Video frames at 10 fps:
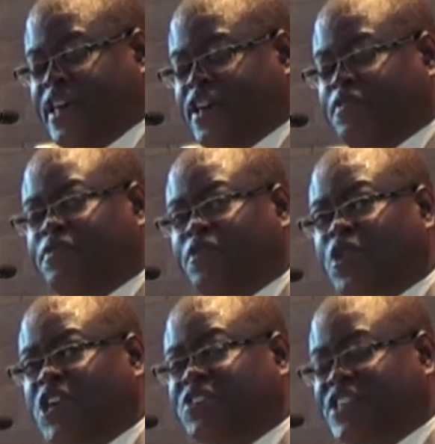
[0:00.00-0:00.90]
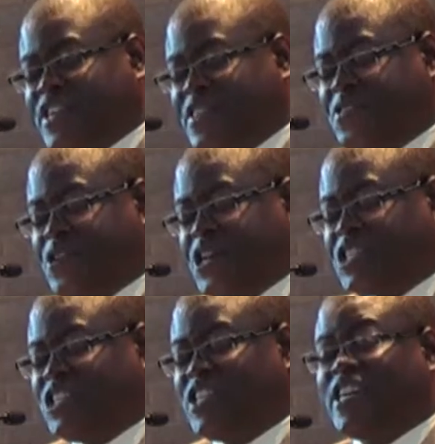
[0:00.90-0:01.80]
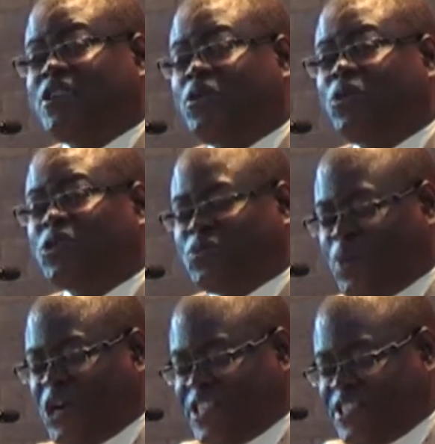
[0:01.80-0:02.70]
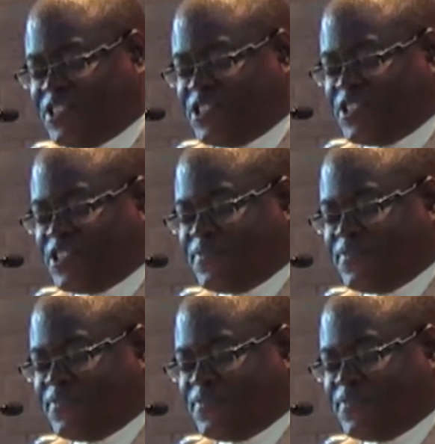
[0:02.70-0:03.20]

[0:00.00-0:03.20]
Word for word: a 430 year old bondage.